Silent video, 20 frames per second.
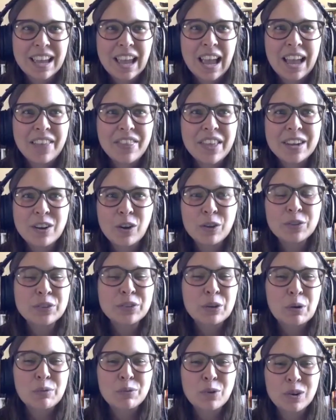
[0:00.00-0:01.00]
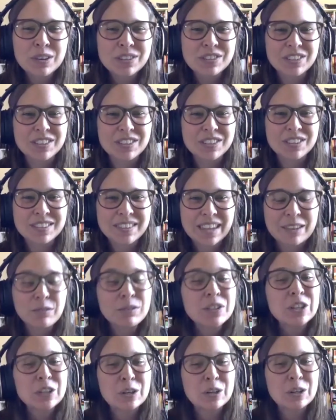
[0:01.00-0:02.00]
And then also, of course, just like
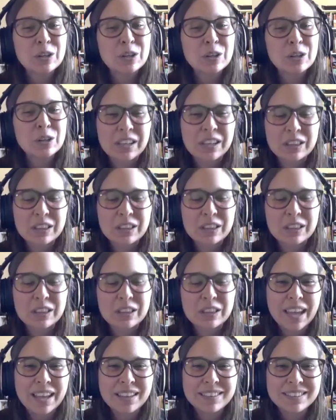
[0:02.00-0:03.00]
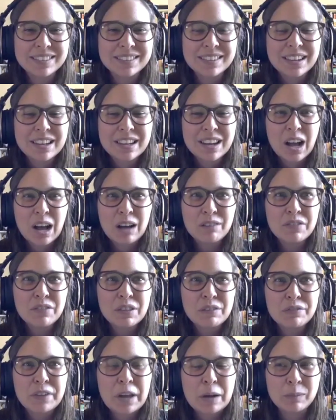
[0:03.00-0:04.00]
to your point, like the bookends of the
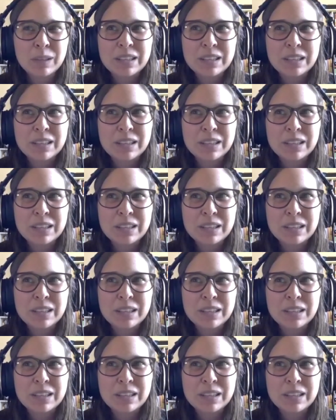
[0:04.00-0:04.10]
family